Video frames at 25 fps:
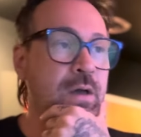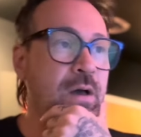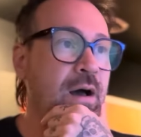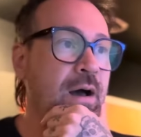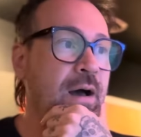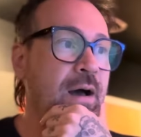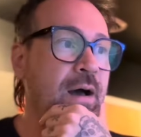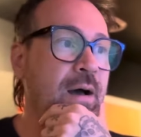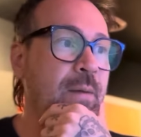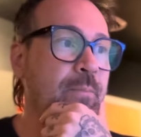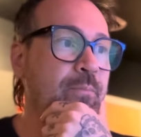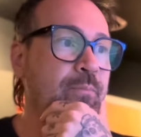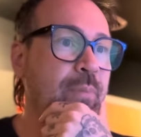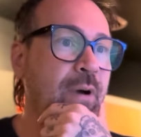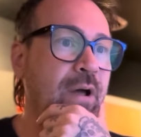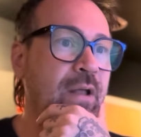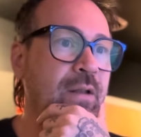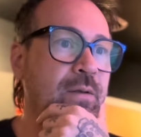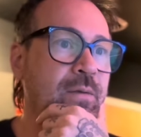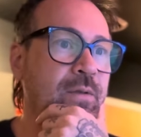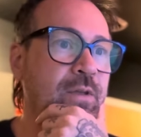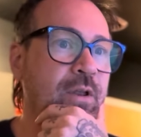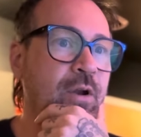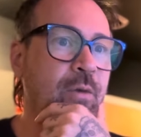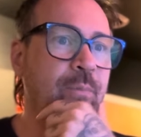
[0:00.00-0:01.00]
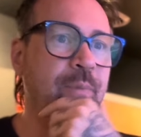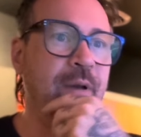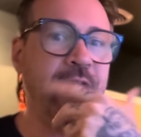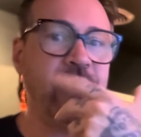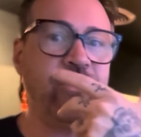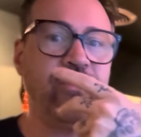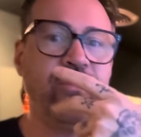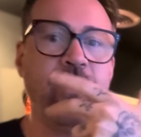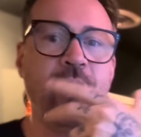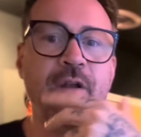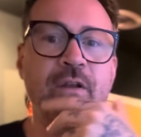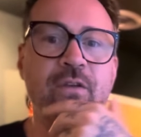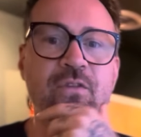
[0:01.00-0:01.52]
Um, but, you know,
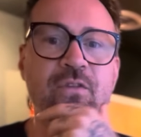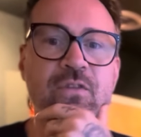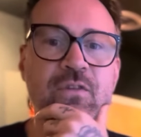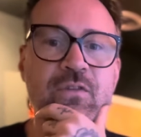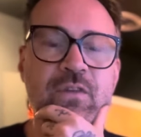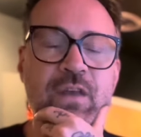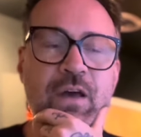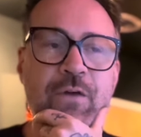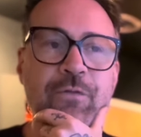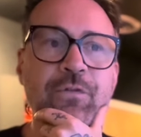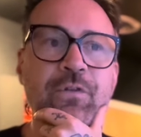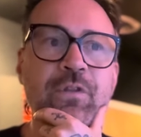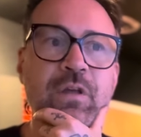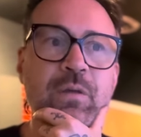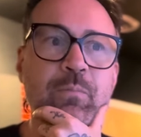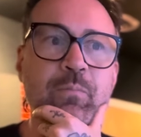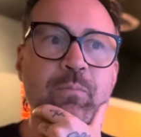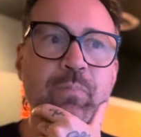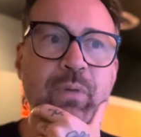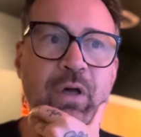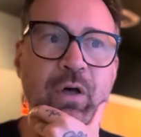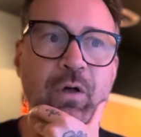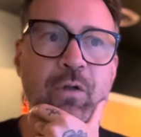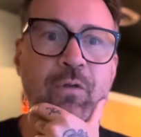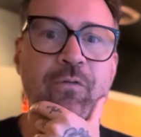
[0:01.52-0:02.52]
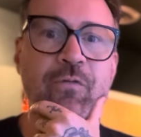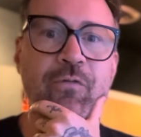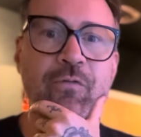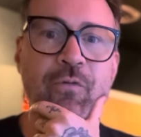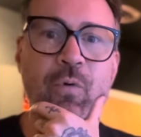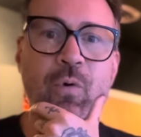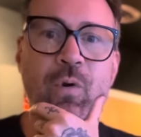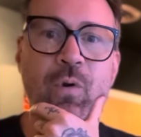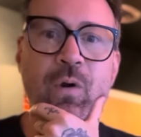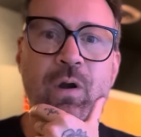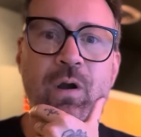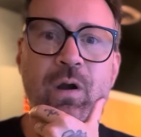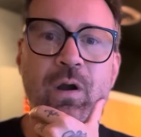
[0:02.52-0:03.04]
Patreon is definitely built
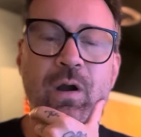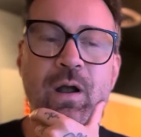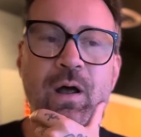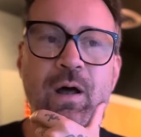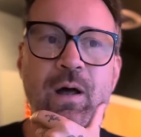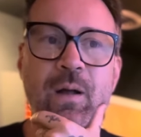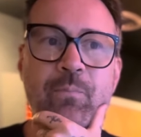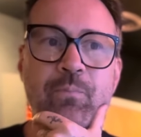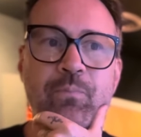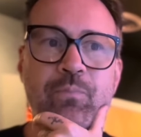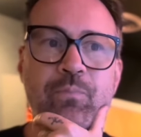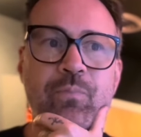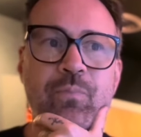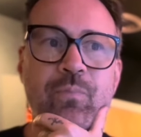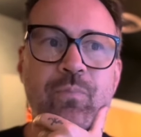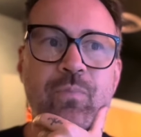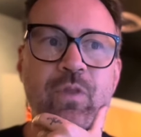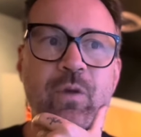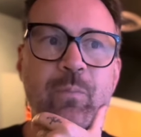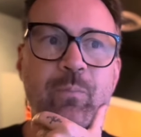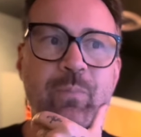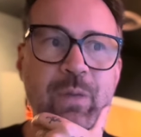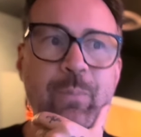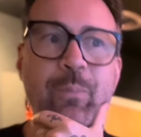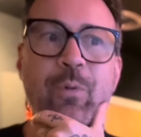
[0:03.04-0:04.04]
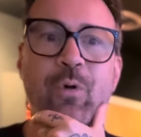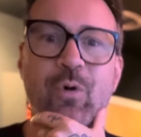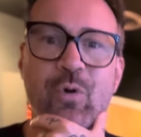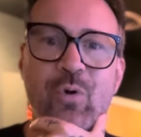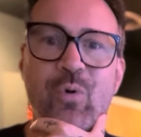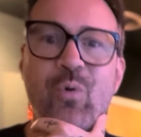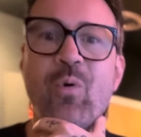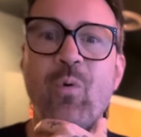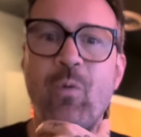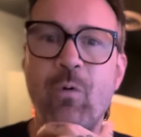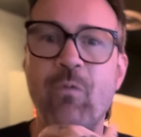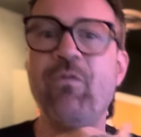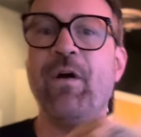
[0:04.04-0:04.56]
for um, the people who
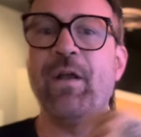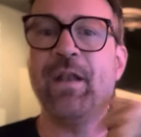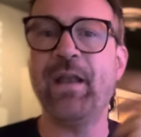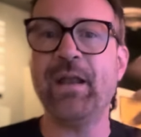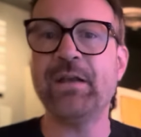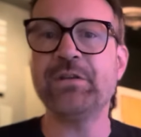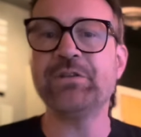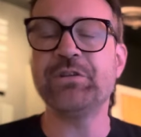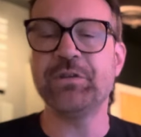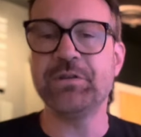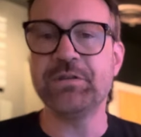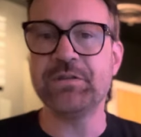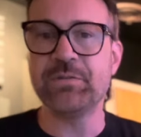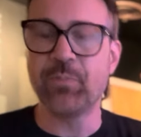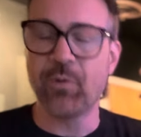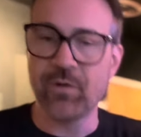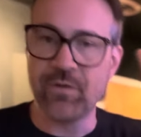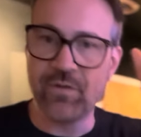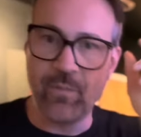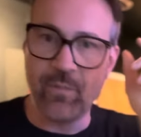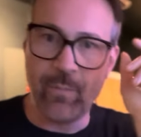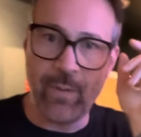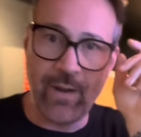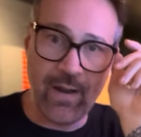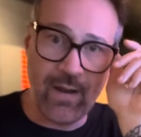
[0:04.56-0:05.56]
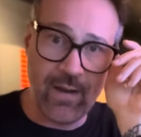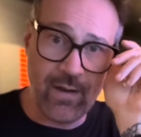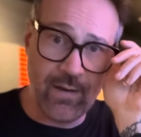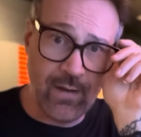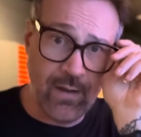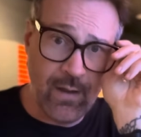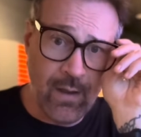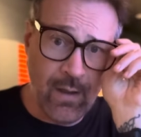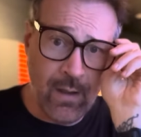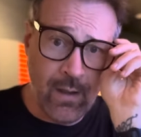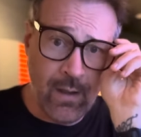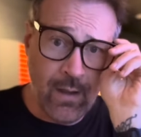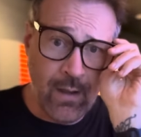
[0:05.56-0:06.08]
will financially support the band
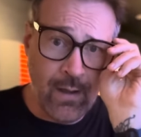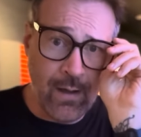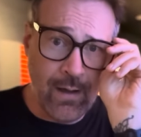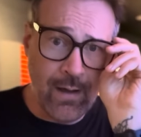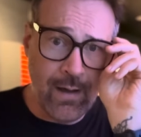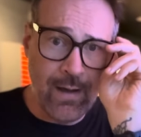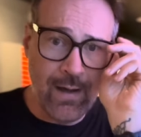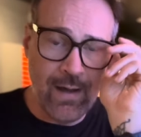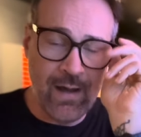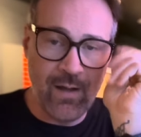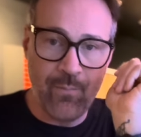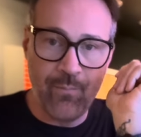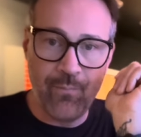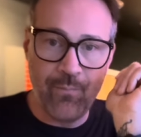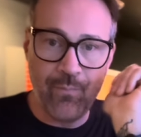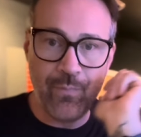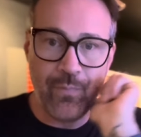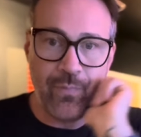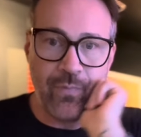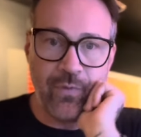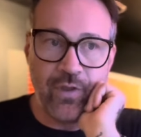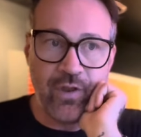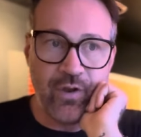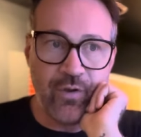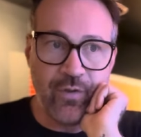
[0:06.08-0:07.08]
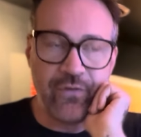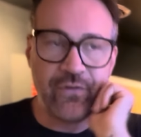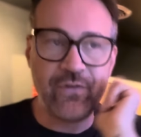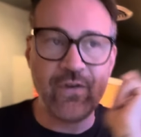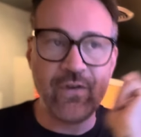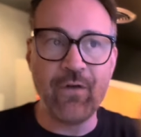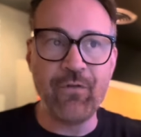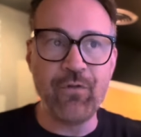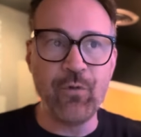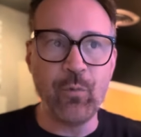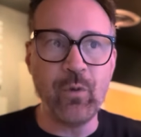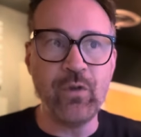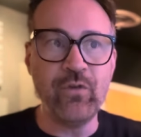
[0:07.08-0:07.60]
um, you know, the
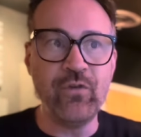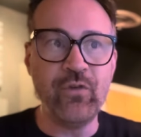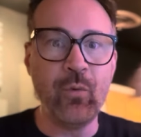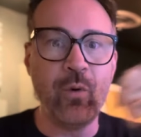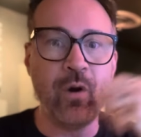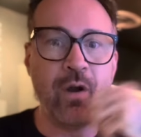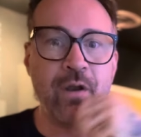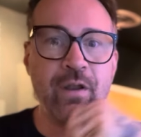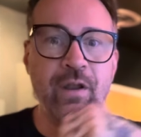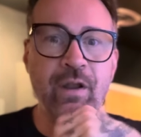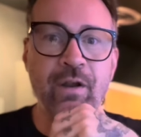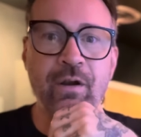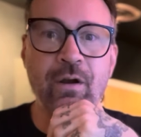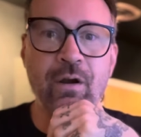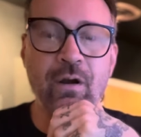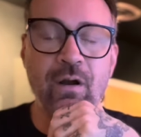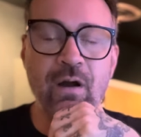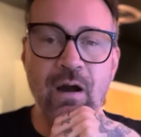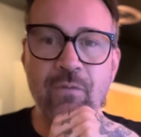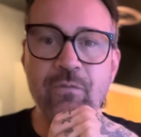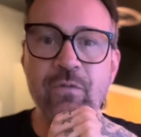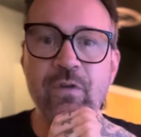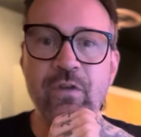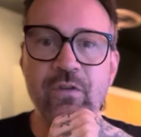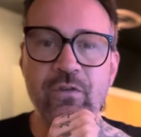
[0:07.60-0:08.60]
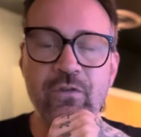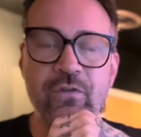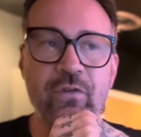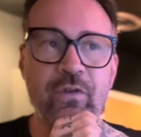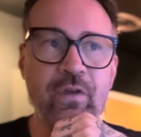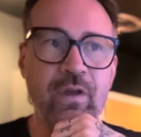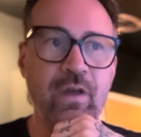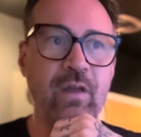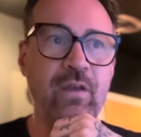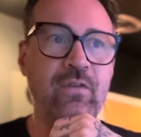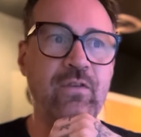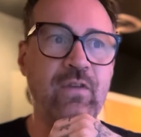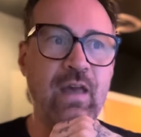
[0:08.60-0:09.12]
stuff that we do on here
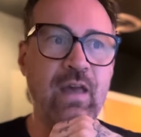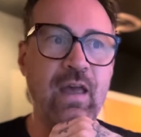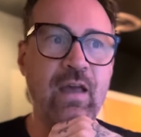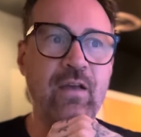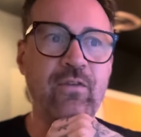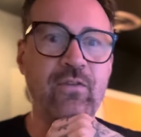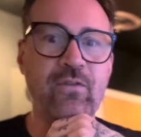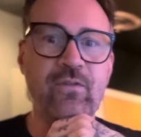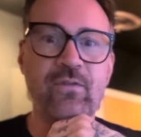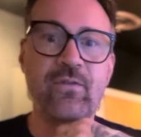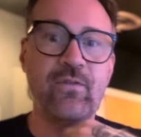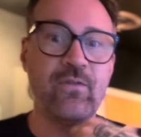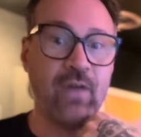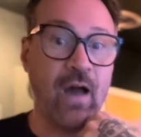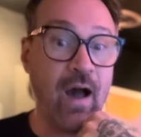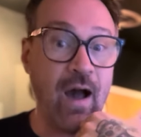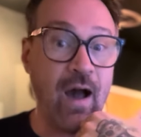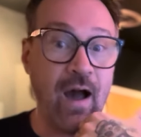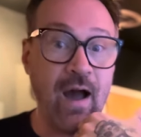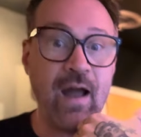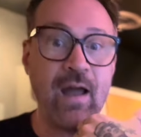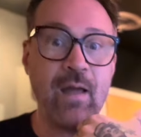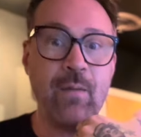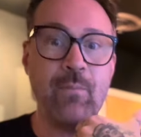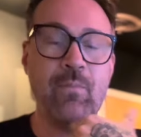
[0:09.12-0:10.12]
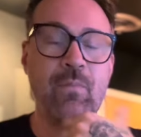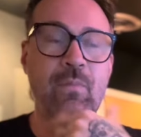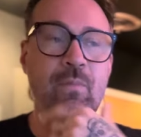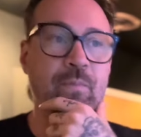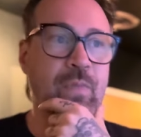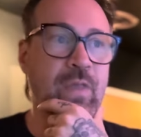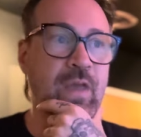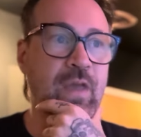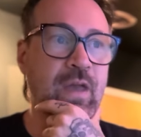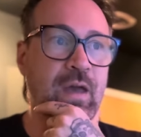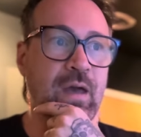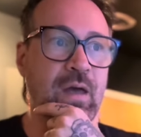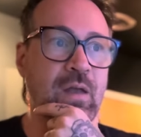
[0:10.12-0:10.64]
obviously takes time
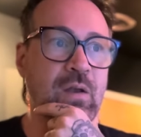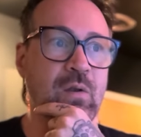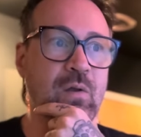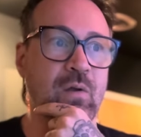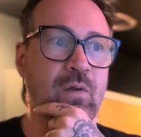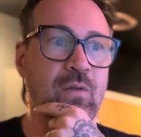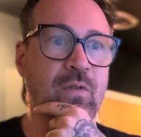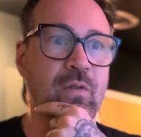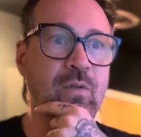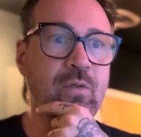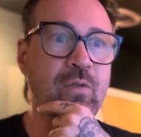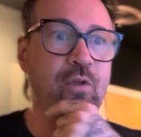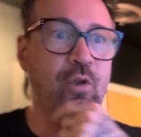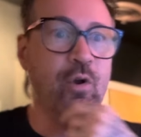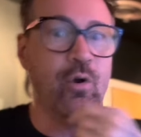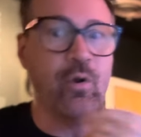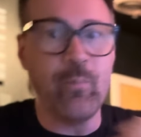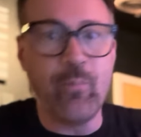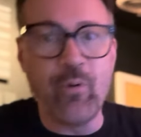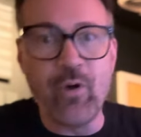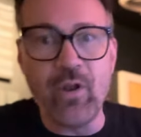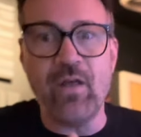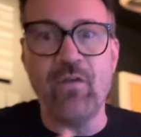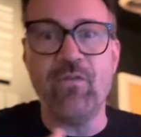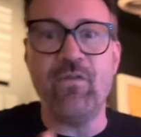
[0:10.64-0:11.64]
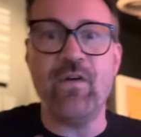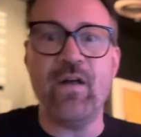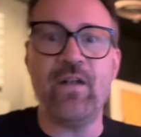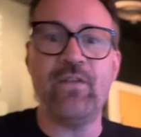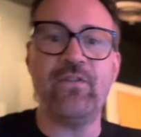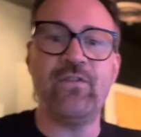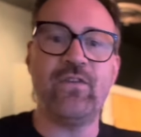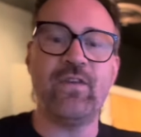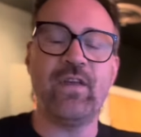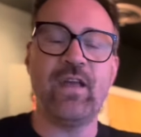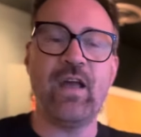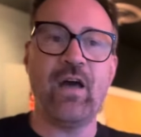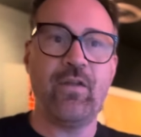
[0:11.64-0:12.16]
and, you know, to put
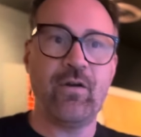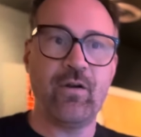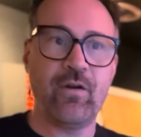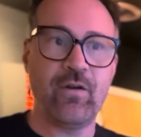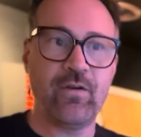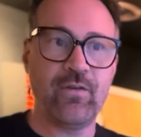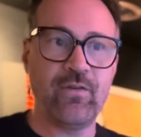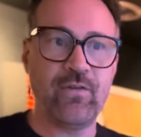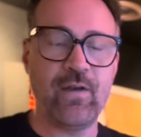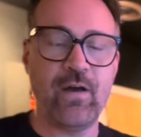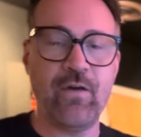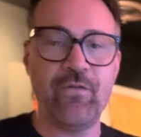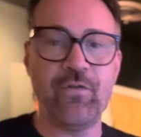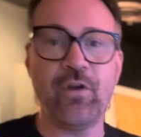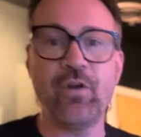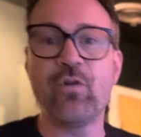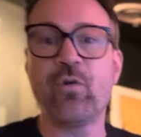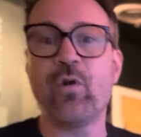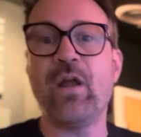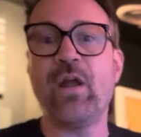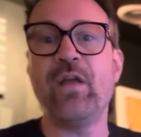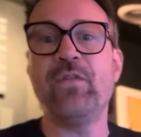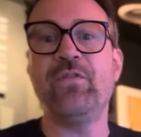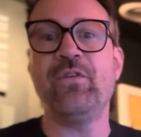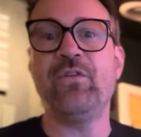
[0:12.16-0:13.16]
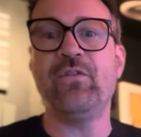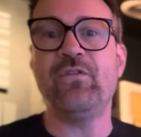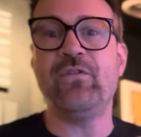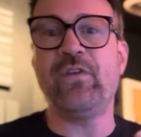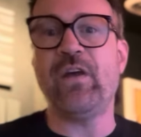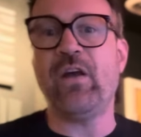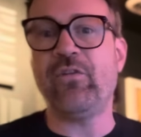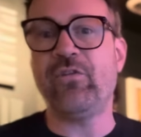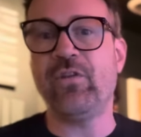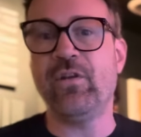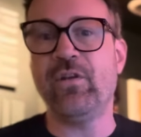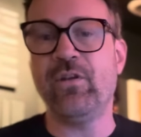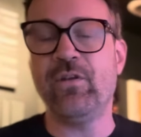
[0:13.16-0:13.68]
events together and stuff and create these
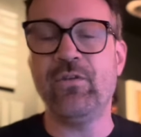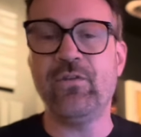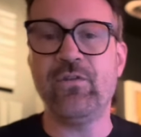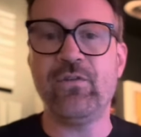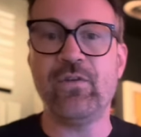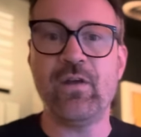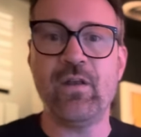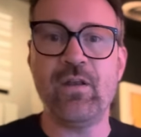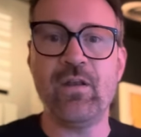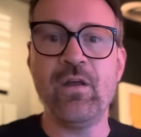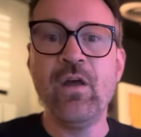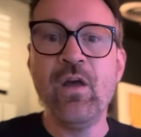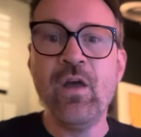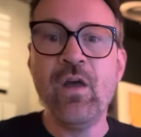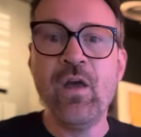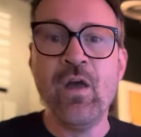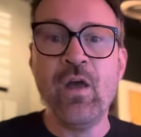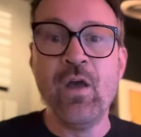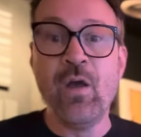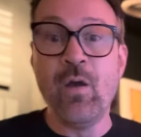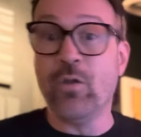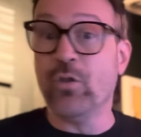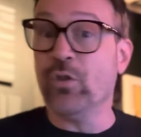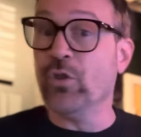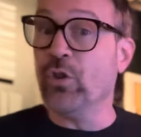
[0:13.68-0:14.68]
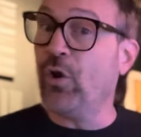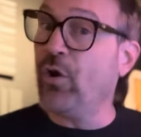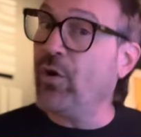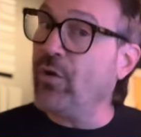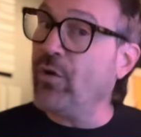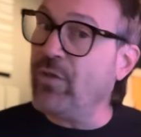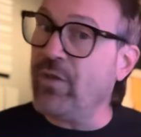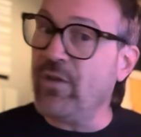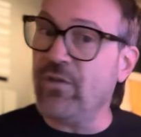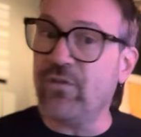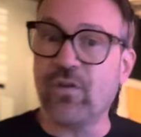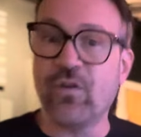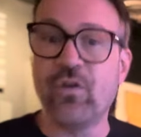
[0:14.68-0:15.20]
sessions and learn
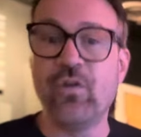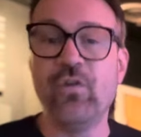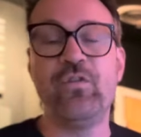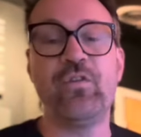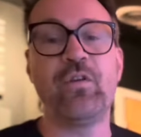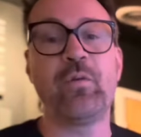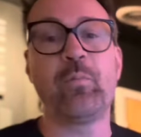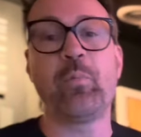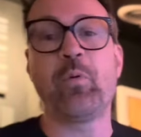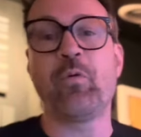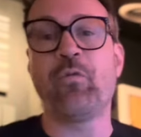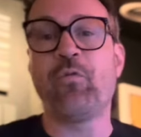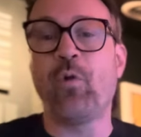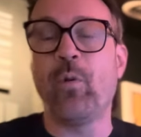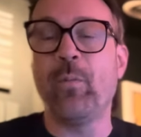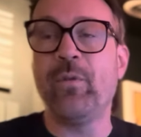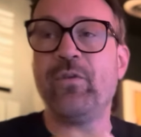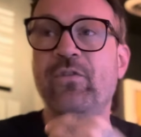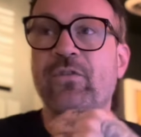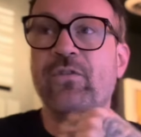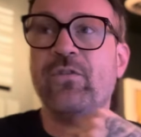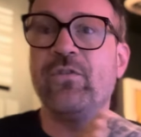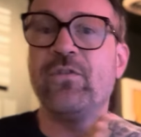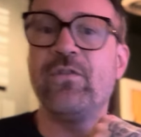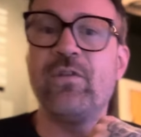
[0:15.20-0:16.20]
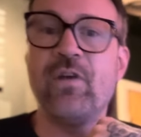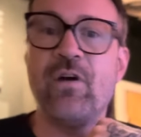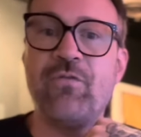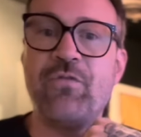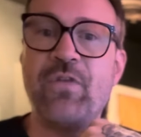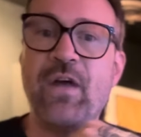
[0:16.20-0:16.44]
these acoustic performances and stuff.